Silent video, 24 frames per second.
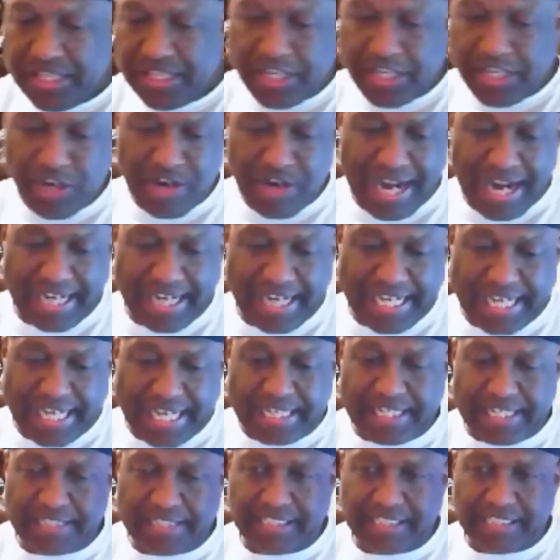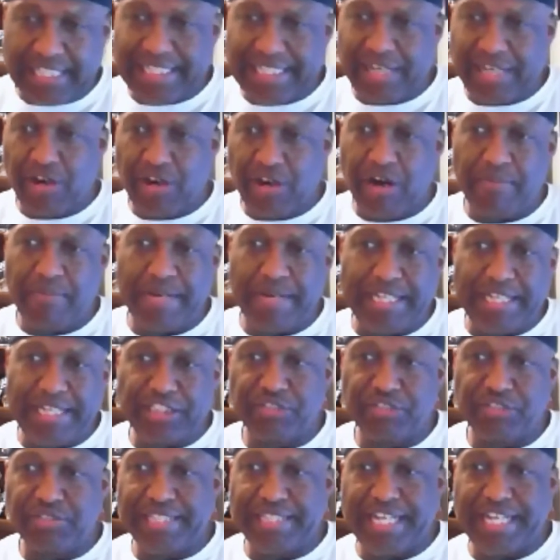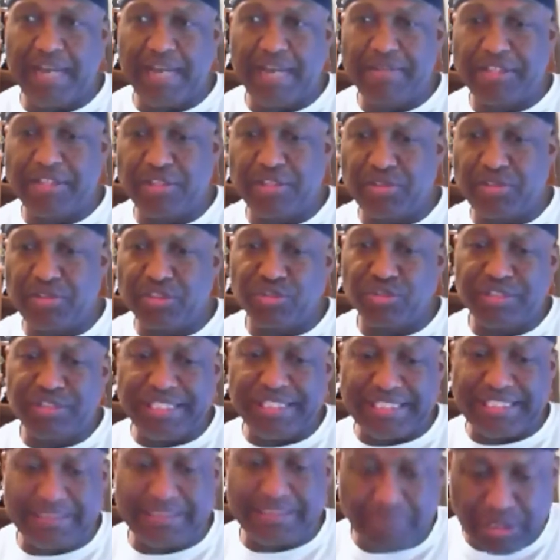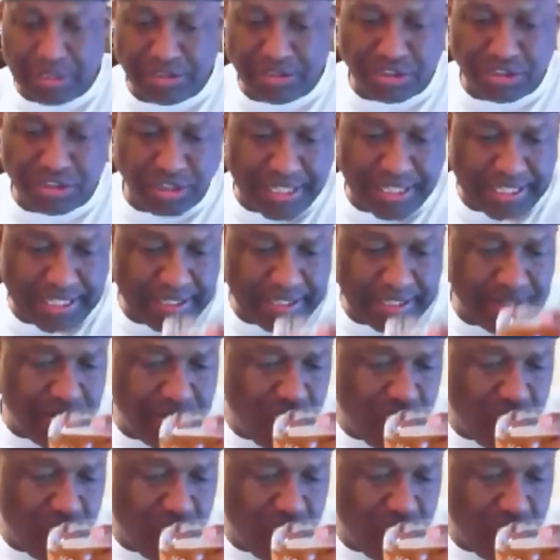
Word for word: you're not getting a lot of that carbonation really coming through. It's really smooth drinking.